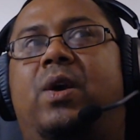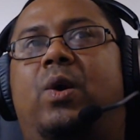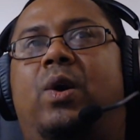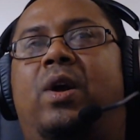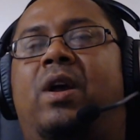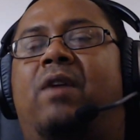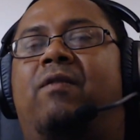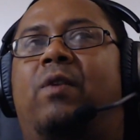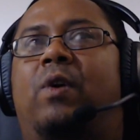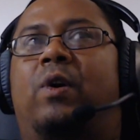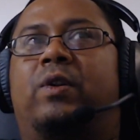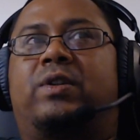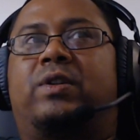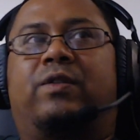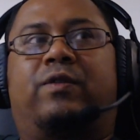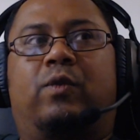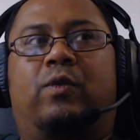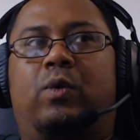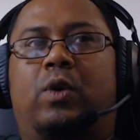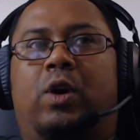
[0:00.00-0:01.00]
you have lots
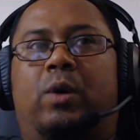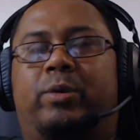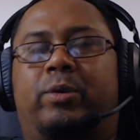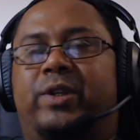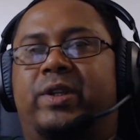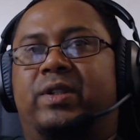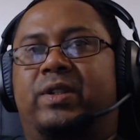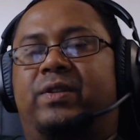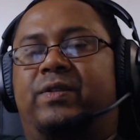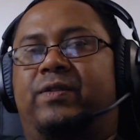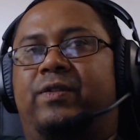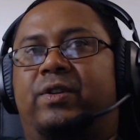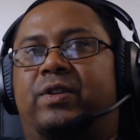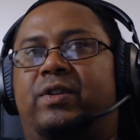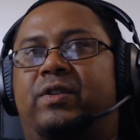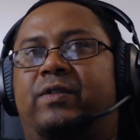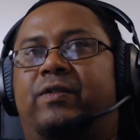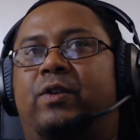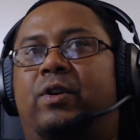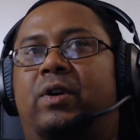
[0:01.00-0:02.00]
of food options.
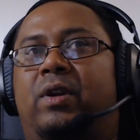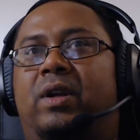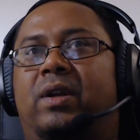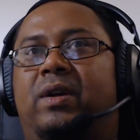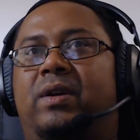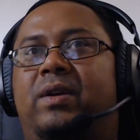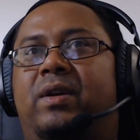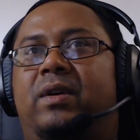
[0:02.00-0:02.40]
First of all,